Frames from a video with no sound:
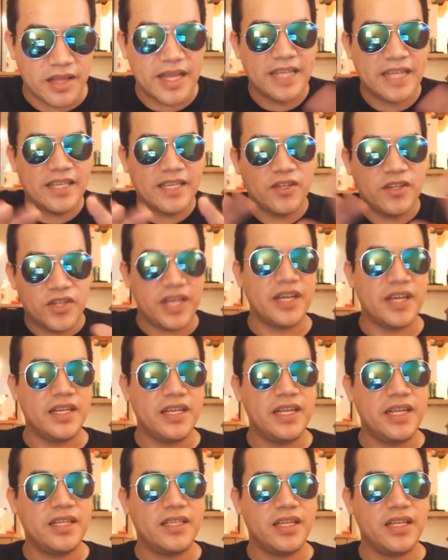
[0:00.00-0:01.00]
And that's how
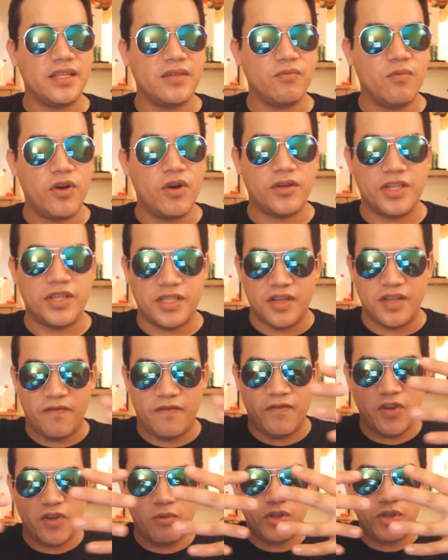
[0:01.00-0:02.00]
psychokinesis works. is
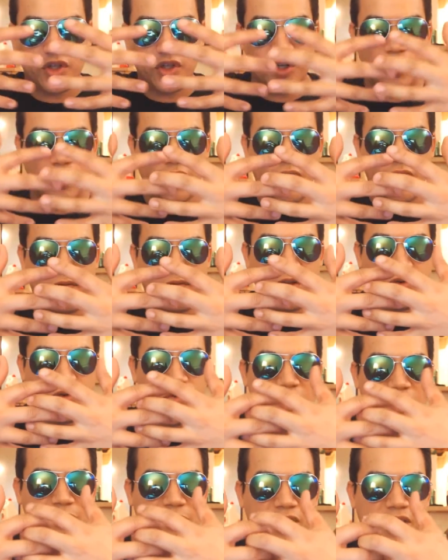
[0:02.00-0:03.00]
the fusion of the
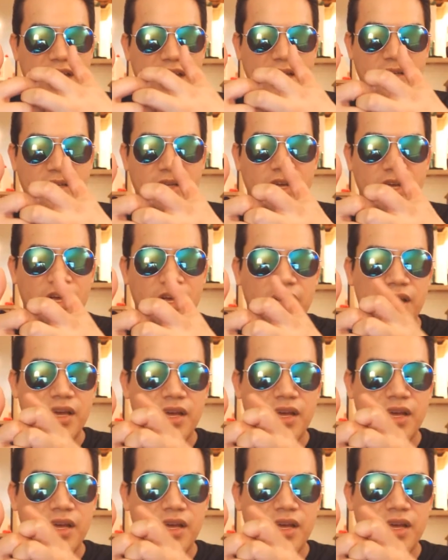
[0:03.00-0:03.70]
dream state,